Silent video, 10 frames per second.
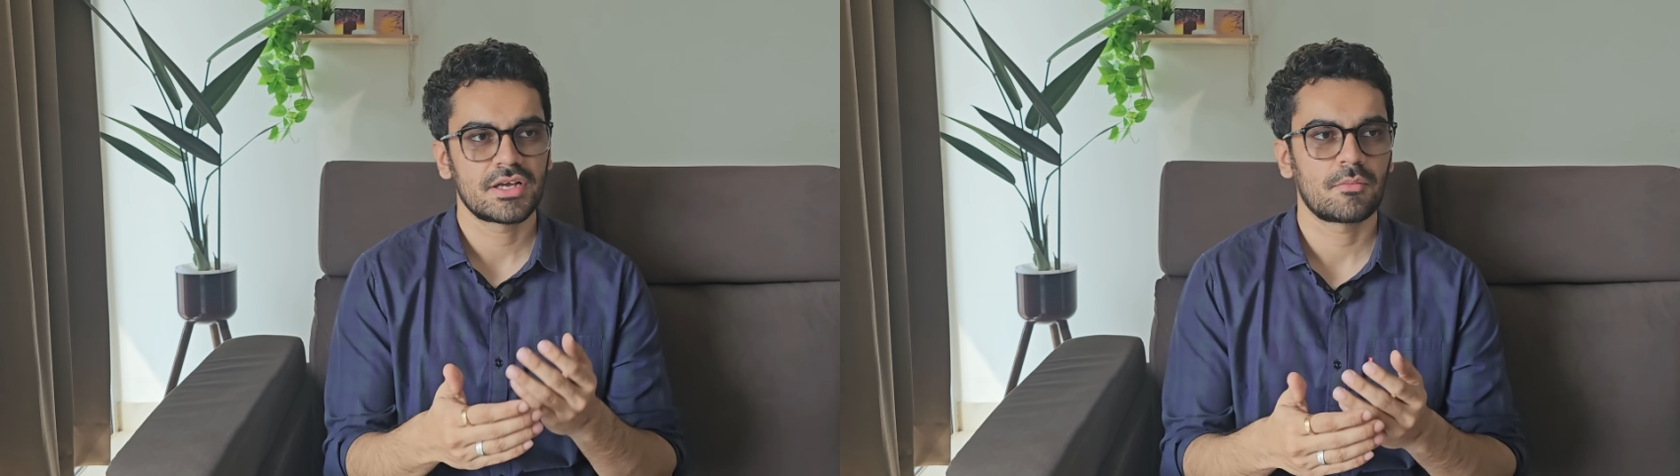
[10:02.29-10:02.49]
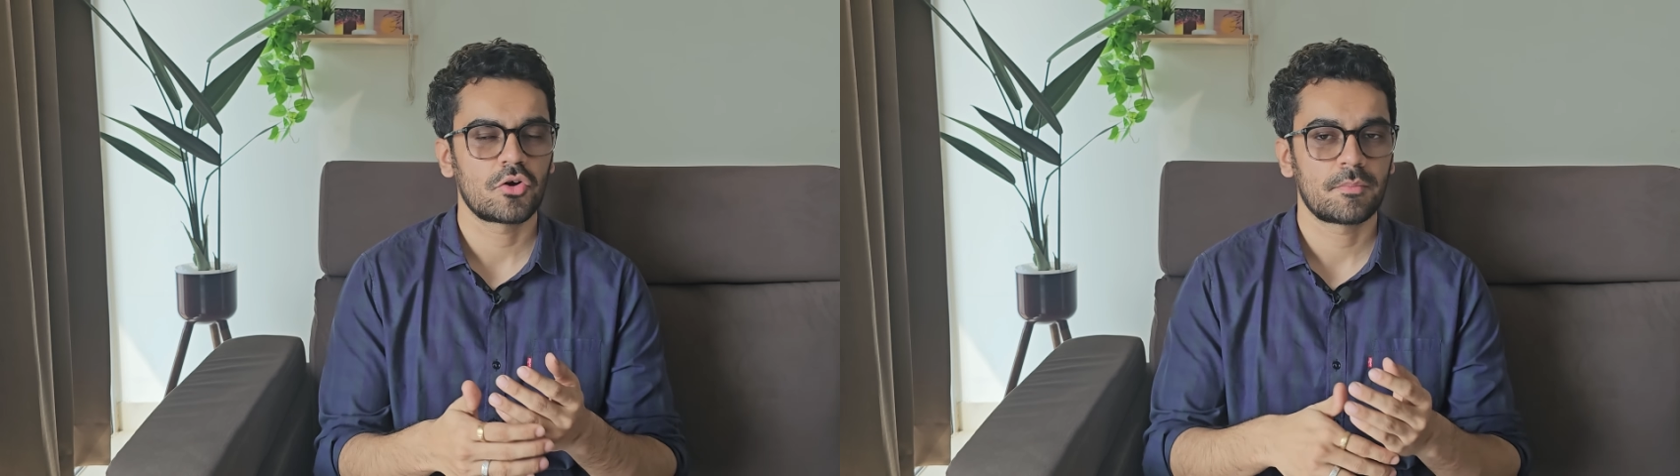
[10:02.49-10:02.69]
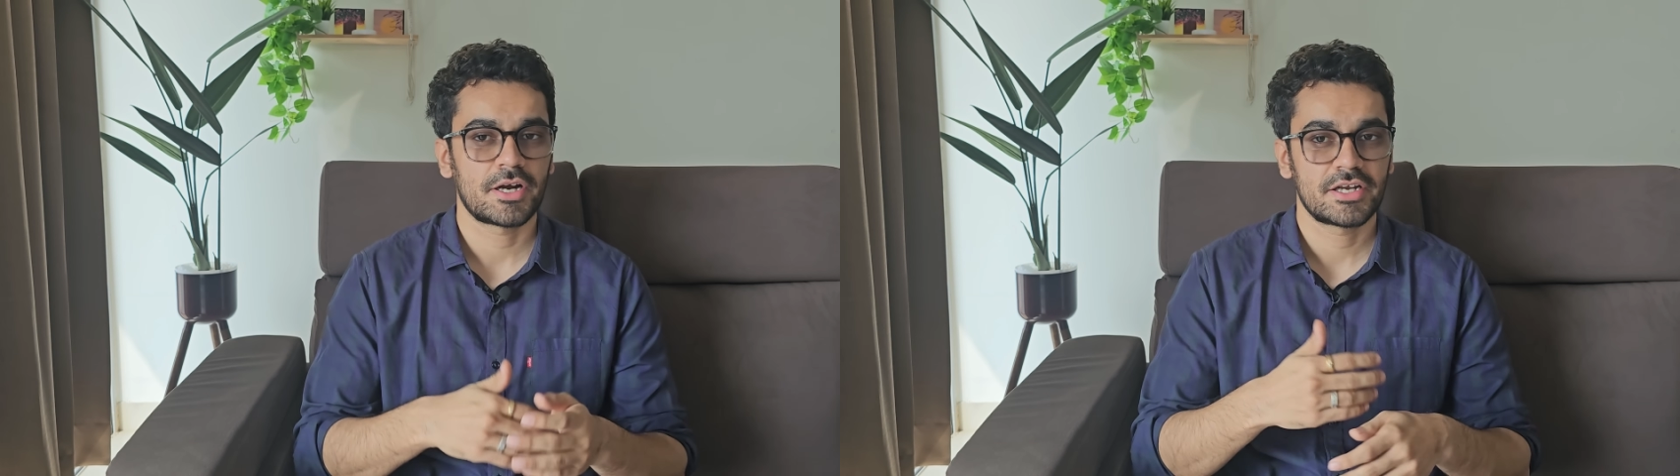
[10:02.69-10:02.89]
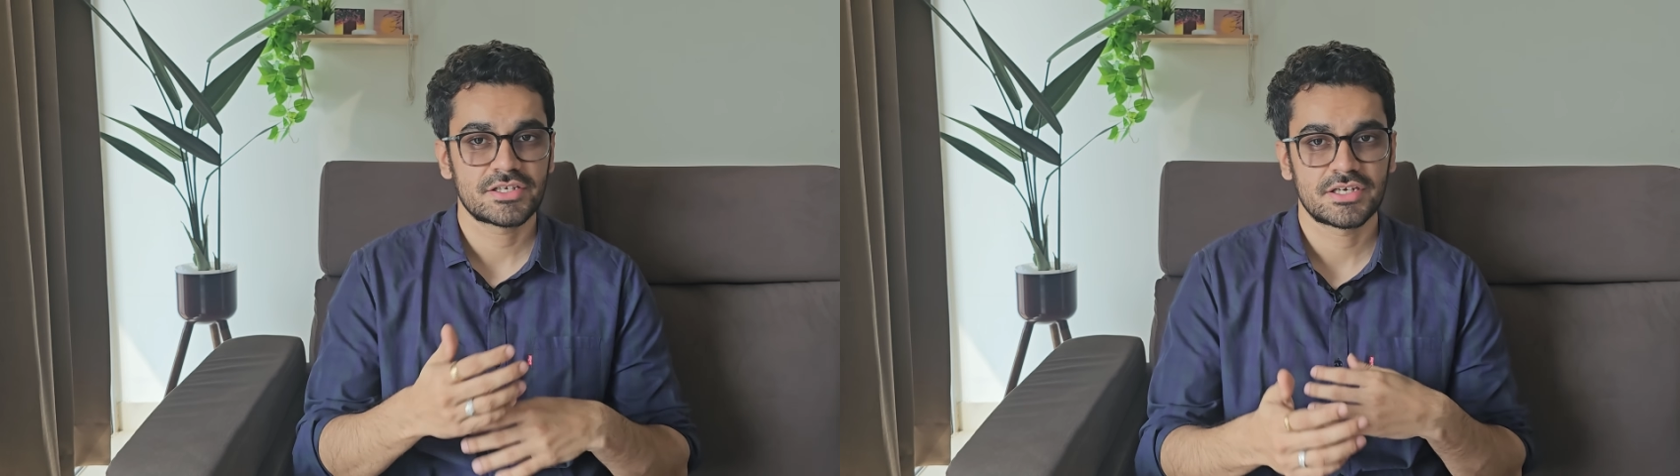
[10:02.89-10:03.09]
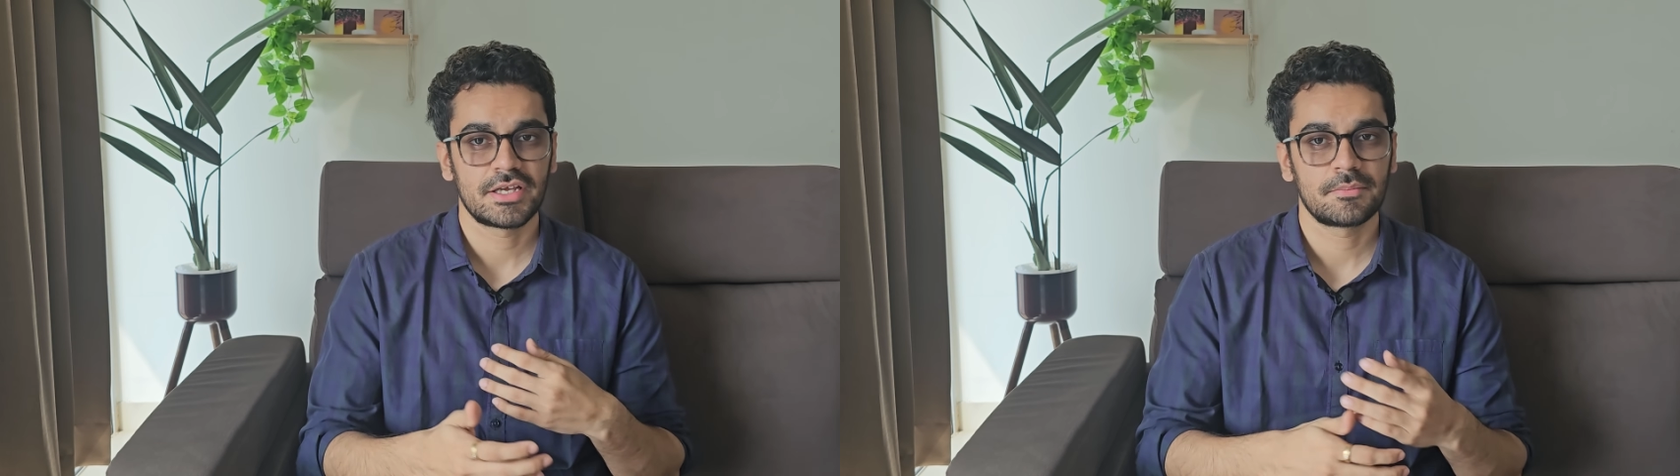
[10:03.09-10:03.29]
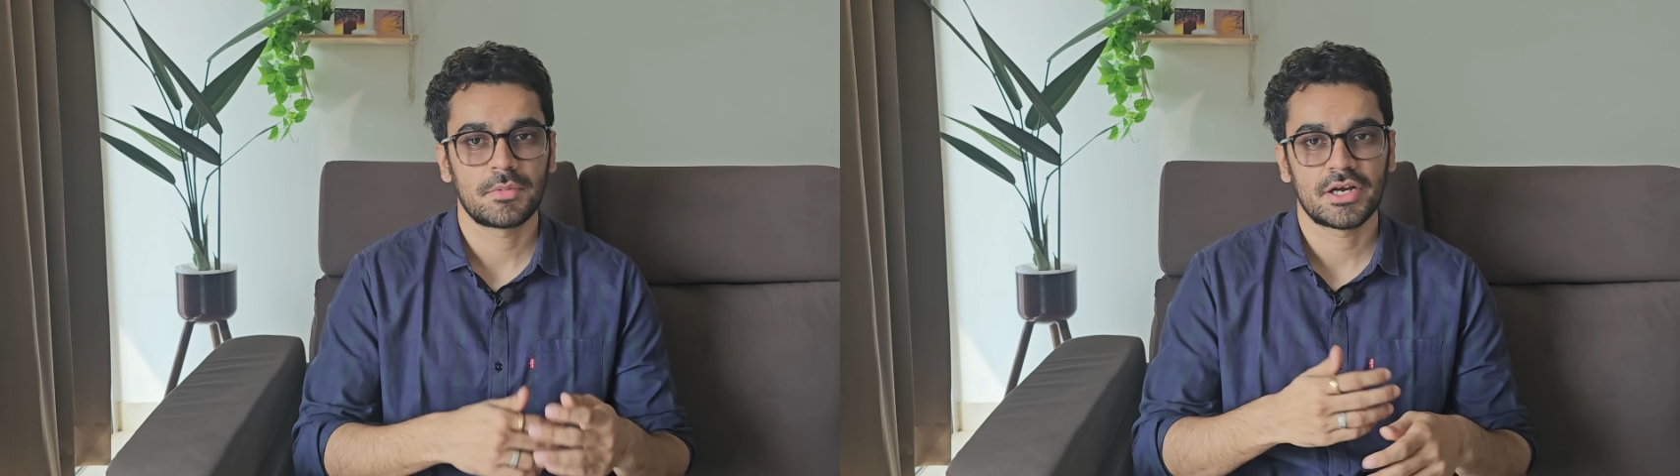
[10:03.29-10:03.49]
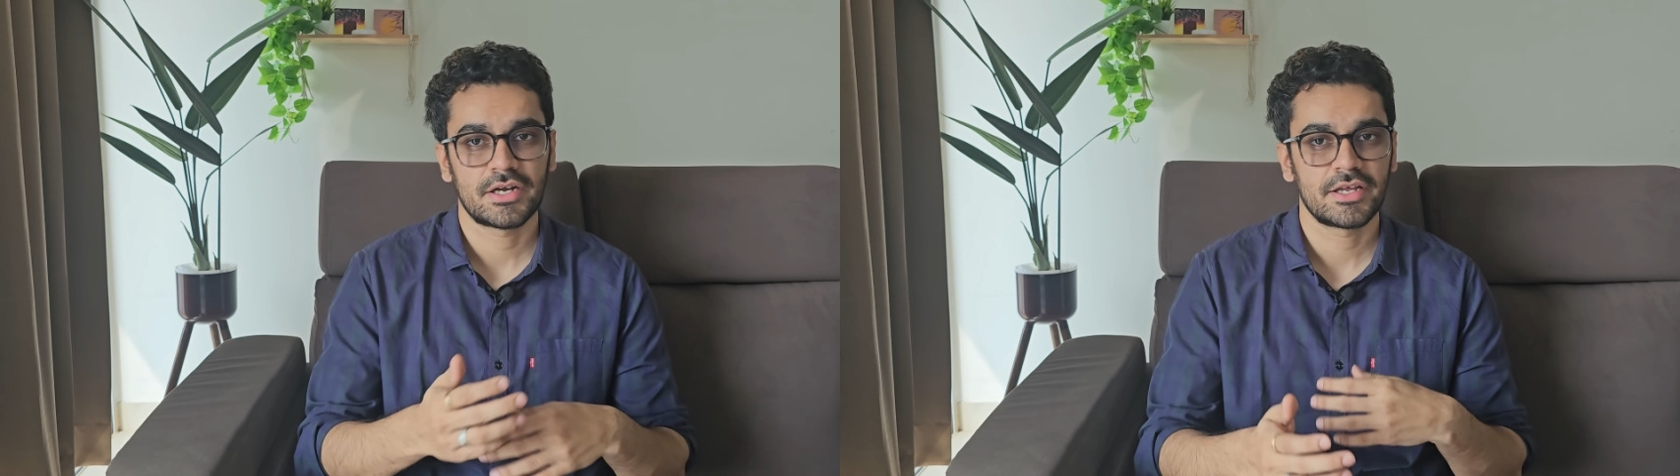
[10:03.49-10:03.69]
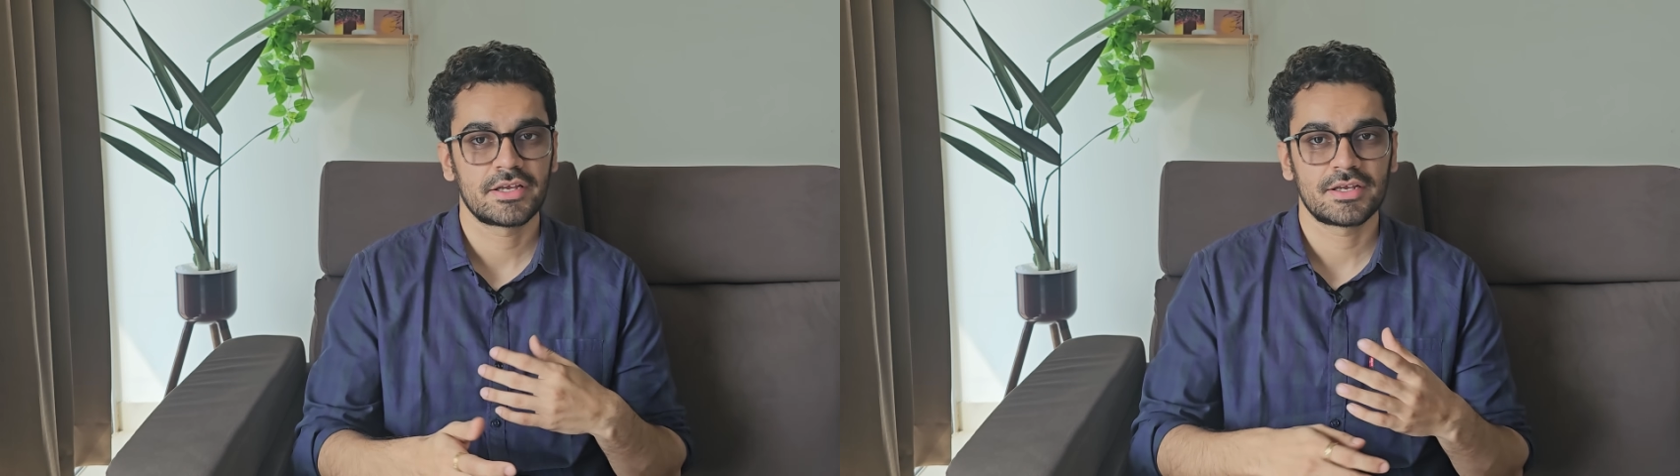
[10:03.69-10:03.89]
think about partitioning
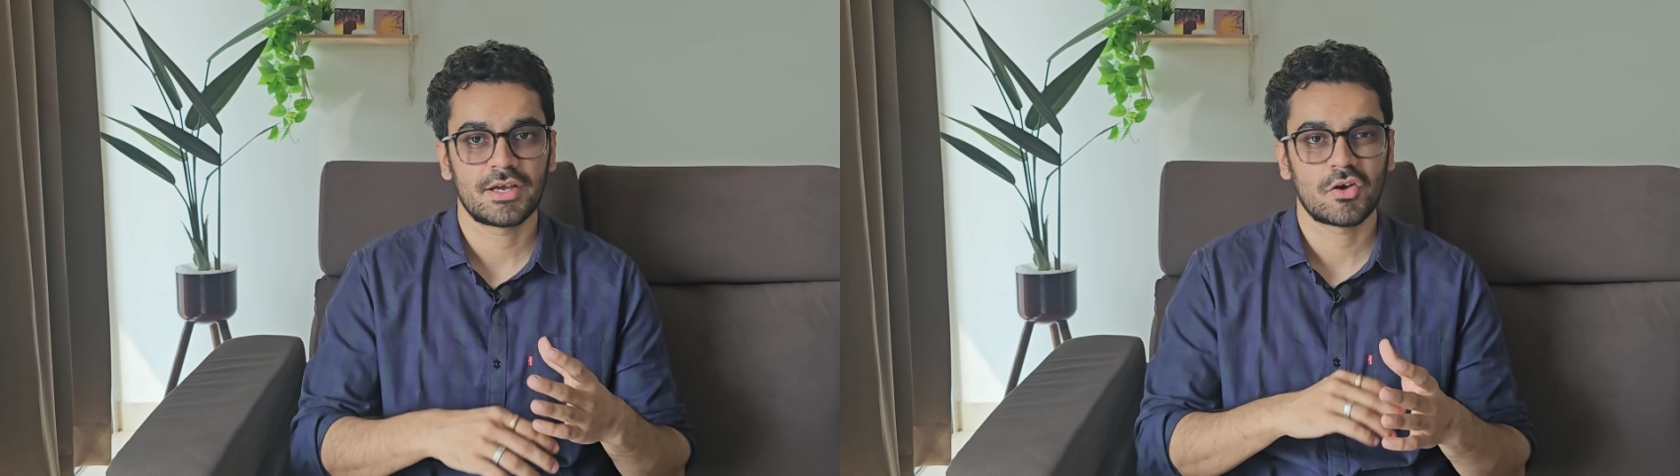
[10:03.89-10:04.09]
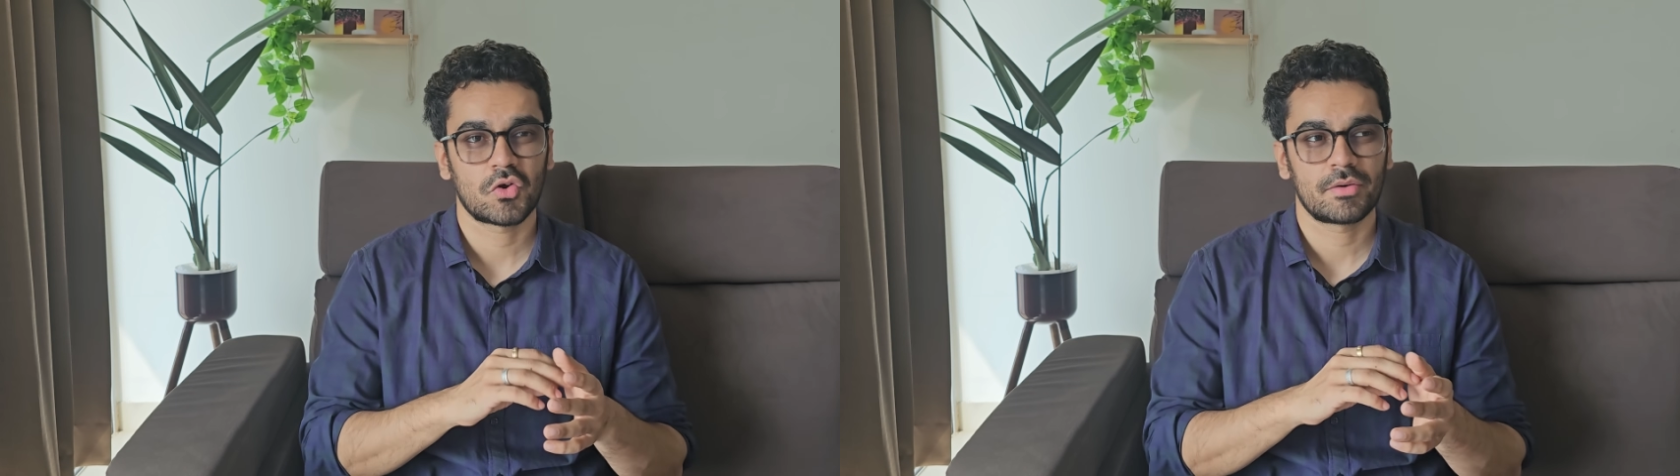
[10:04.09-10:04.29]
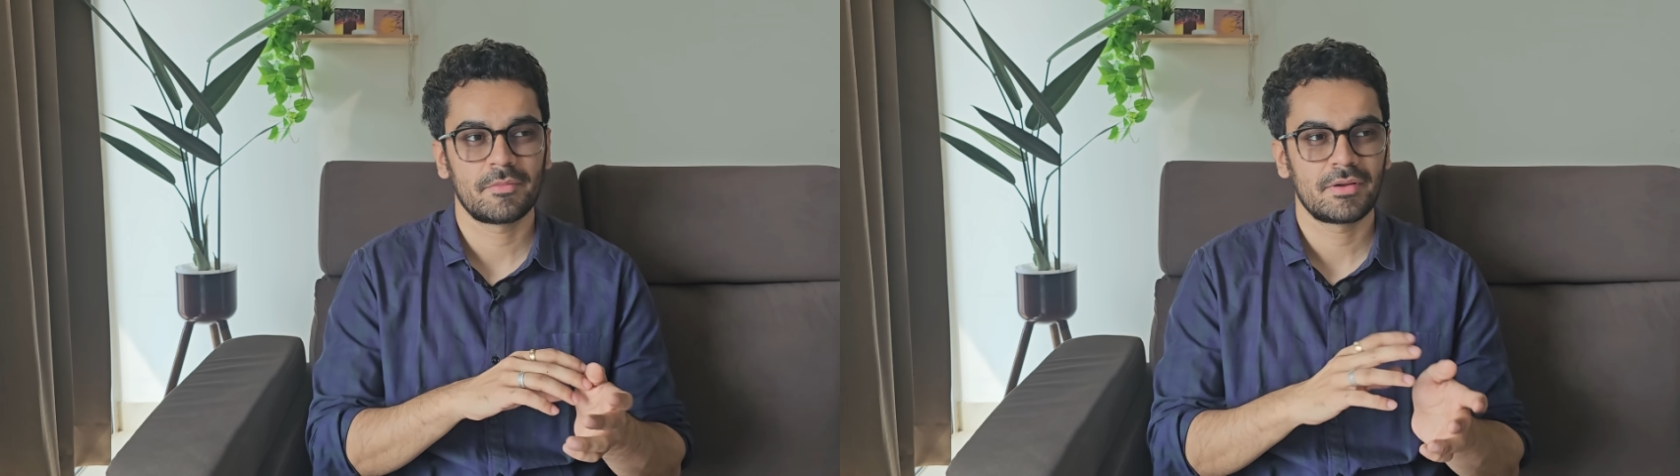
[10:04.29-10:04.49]
bucketing or